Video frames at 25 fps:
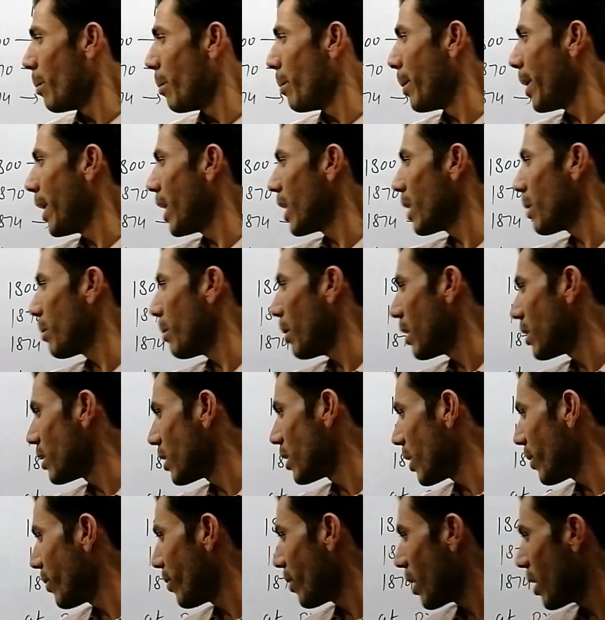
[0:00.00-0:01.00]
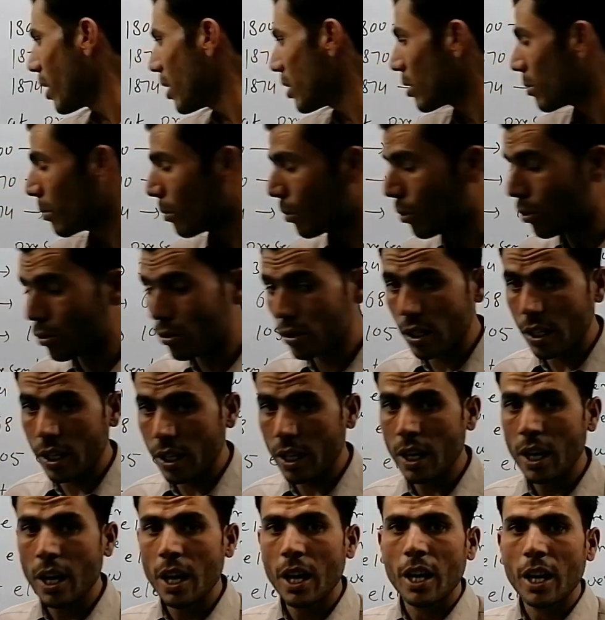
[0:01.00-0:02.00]
made by Jeffreys
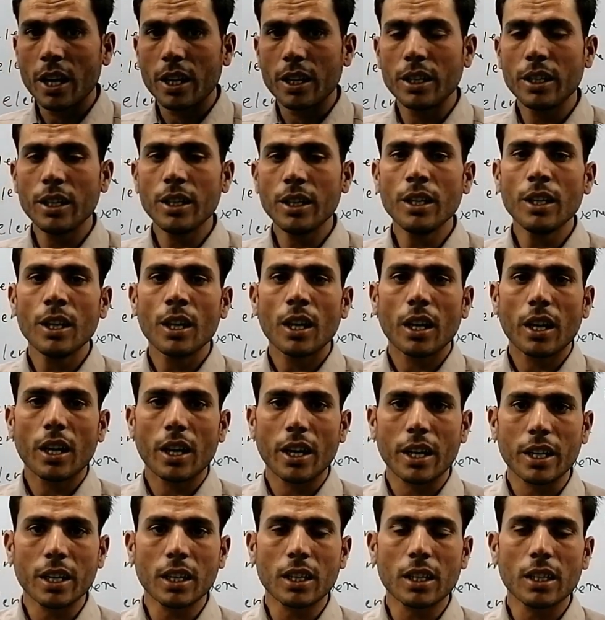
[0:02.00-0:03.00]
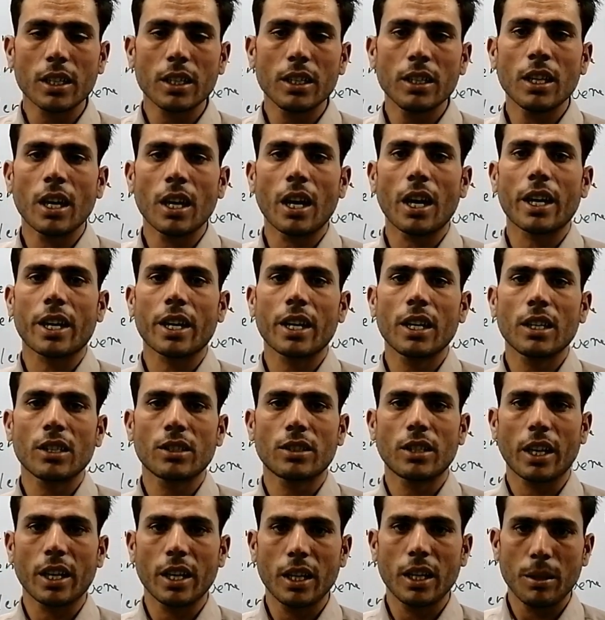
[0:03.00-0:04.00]
Moseley. He correctly arranged
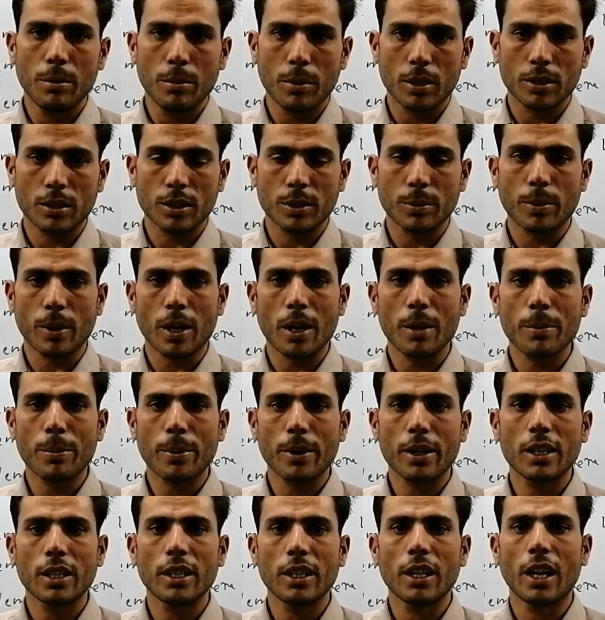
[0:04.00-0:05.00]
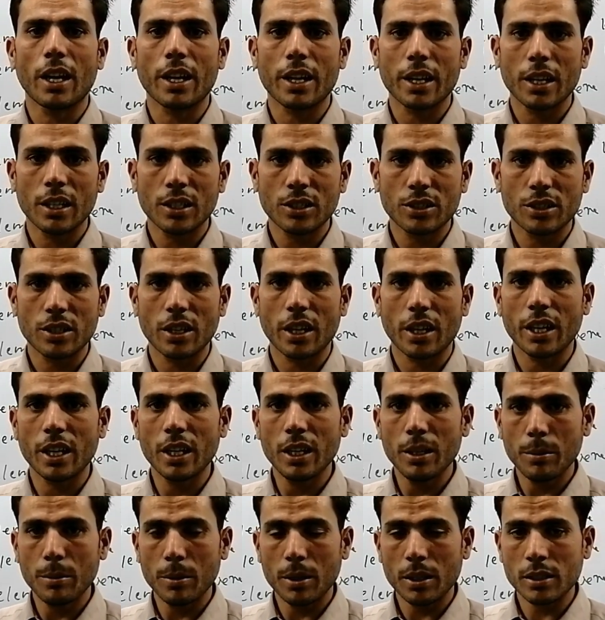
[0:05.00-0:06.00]
the elements, properly arranged the
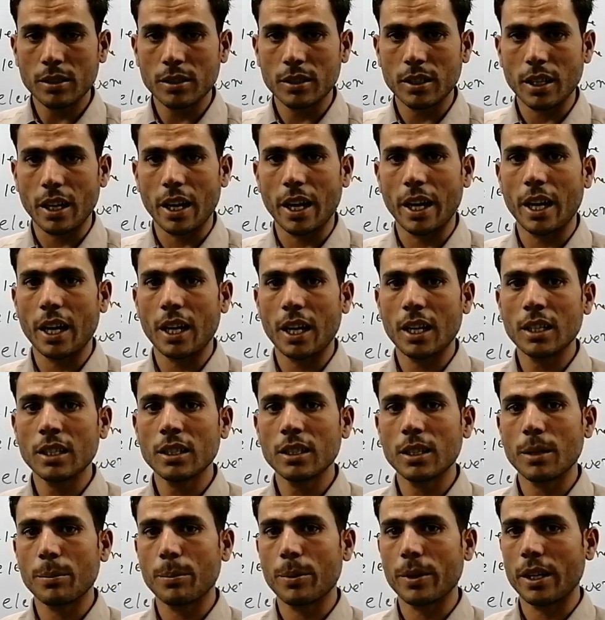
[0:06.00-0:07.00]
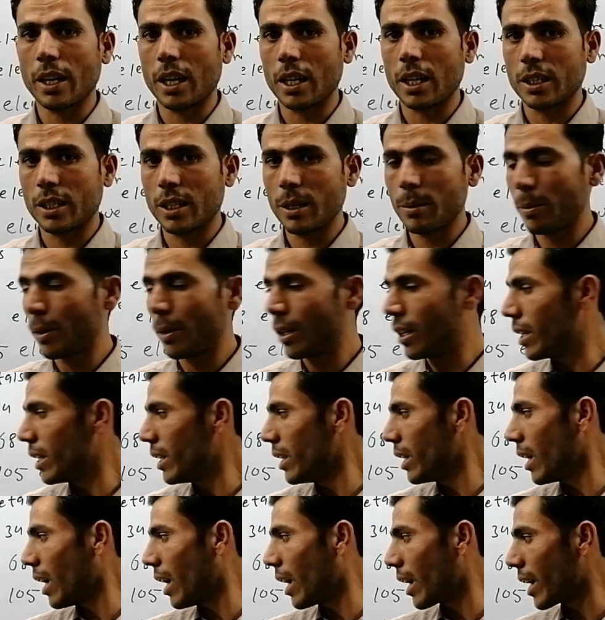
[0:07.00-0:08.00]
elements, and the periodic table
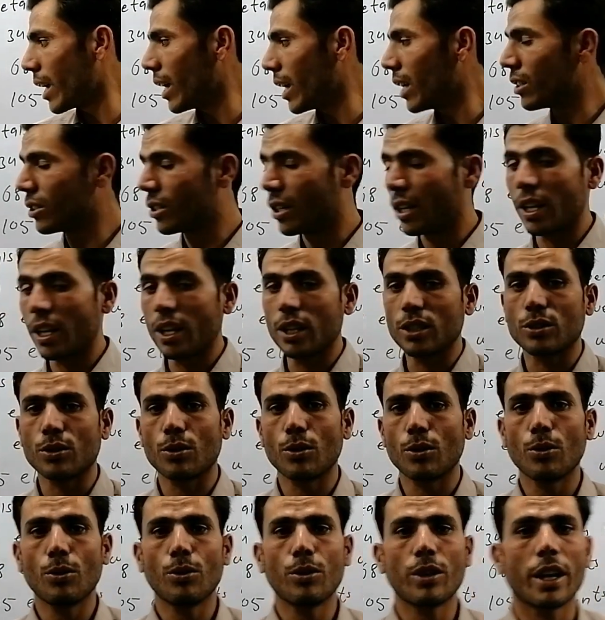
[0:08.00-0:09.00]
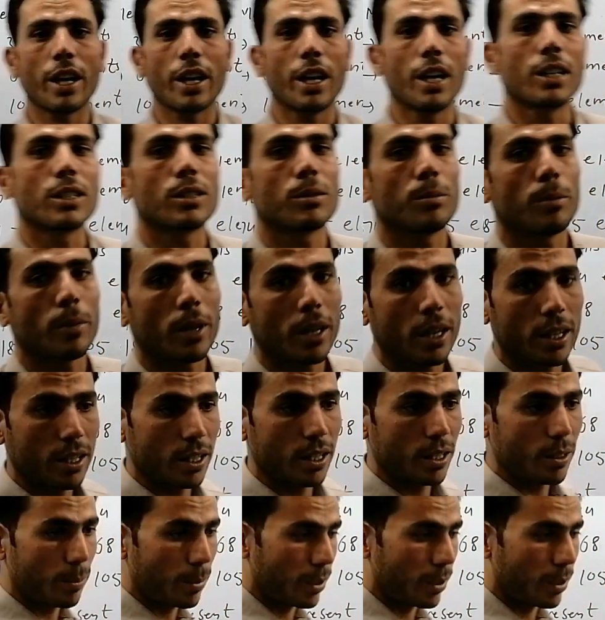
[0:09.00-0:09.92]
he arranged is known as modern